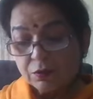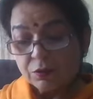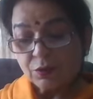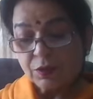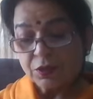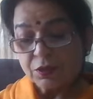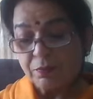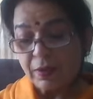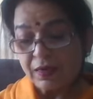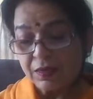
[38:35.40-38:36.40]
So
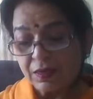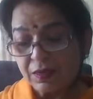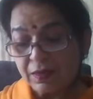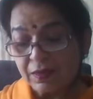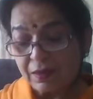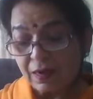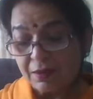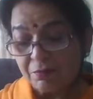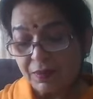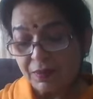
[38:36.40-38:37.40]
this mental
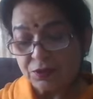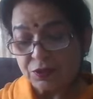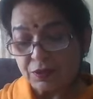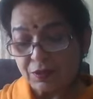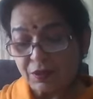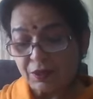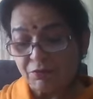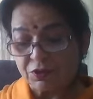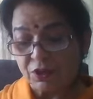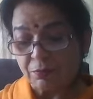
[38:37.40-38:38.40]
climates
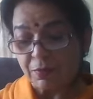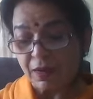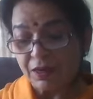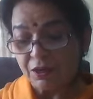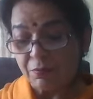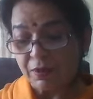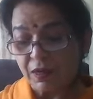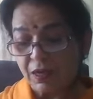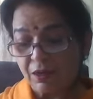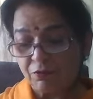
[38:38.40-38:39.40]
in which the mind
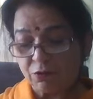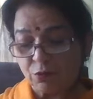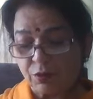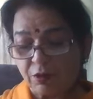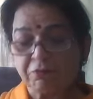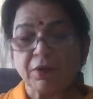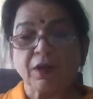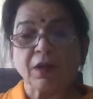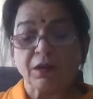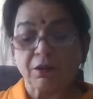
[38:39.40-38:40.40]
behaves so
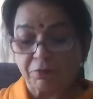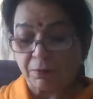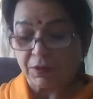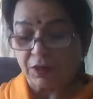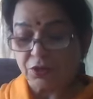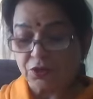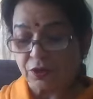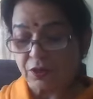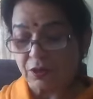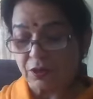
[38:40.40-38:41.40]
differently from
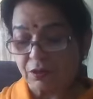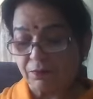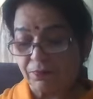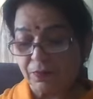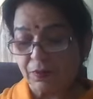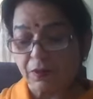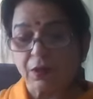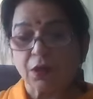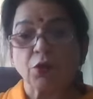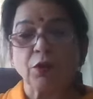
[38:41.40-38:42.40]
each other
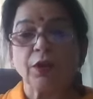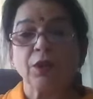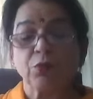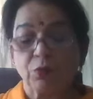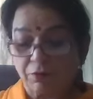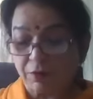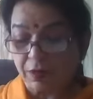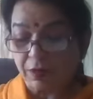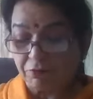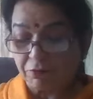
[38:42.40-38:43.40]
according to
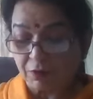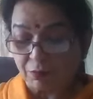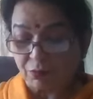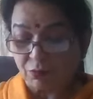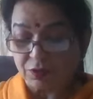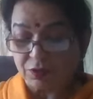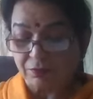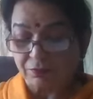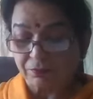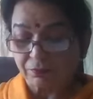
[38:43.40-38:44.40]
our given moods.